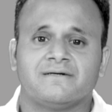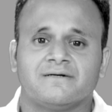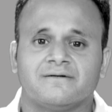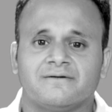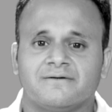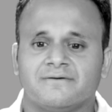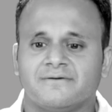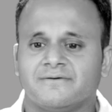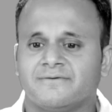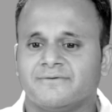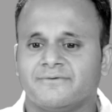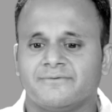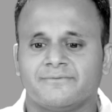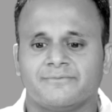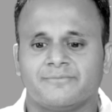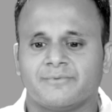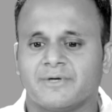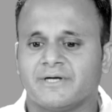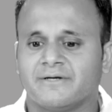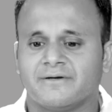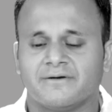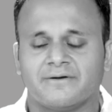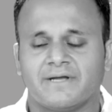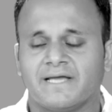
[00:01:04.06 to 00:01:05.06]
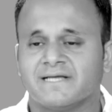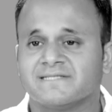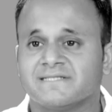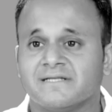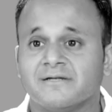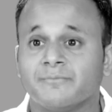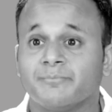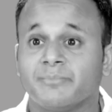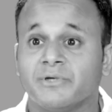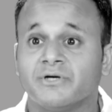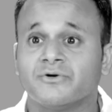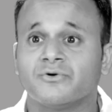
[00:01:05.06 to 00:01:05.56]

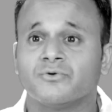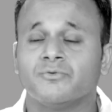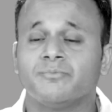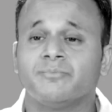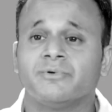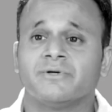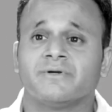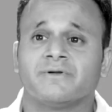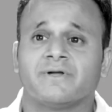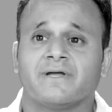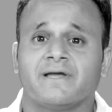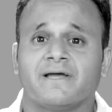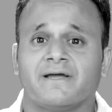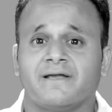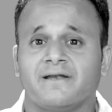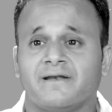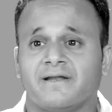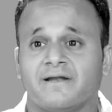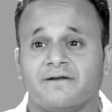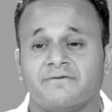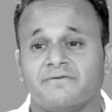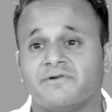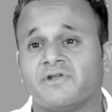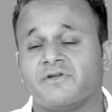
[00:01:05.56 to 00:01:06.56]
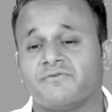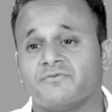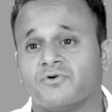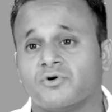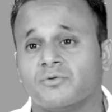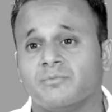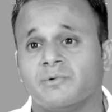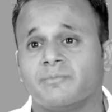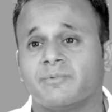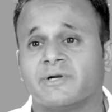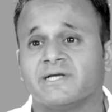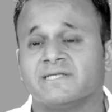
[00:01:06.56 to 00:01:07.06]
excellent peer group, and at a very
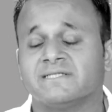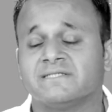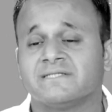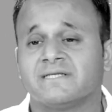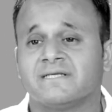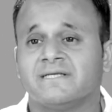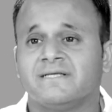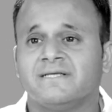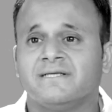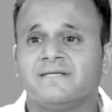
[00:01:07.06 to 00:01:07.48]
affordable price.